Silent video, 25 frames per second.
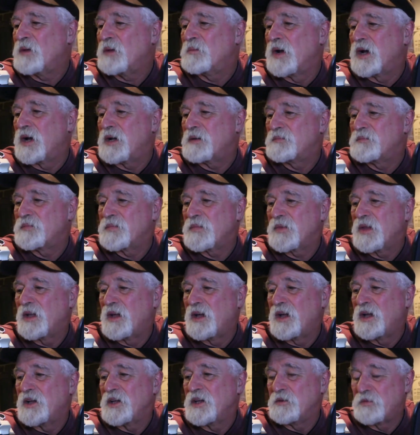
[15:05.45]
But
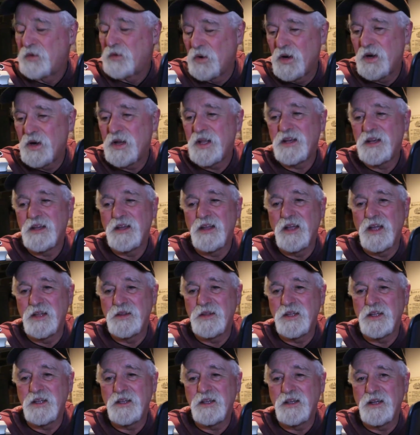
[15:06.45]
you've heard it. I
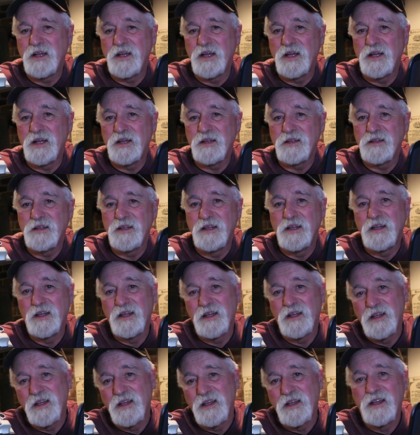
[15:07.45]
think
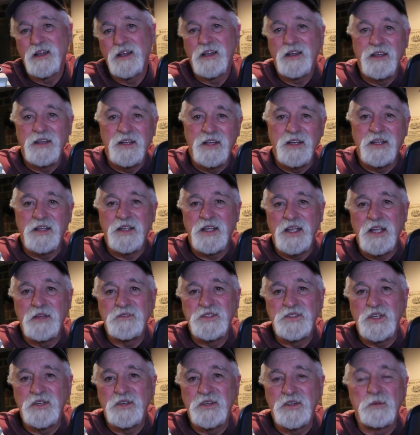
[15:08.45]
it
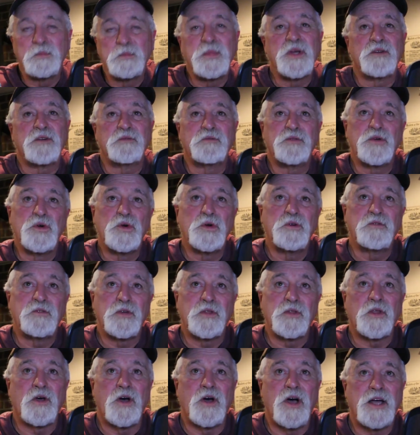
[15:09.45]
gives you a little bit of food
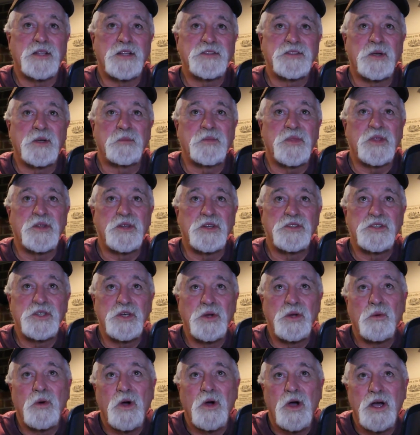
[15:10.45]
for thought, something to
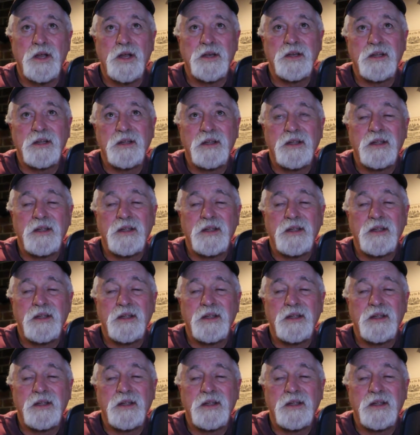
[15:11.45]
chew on.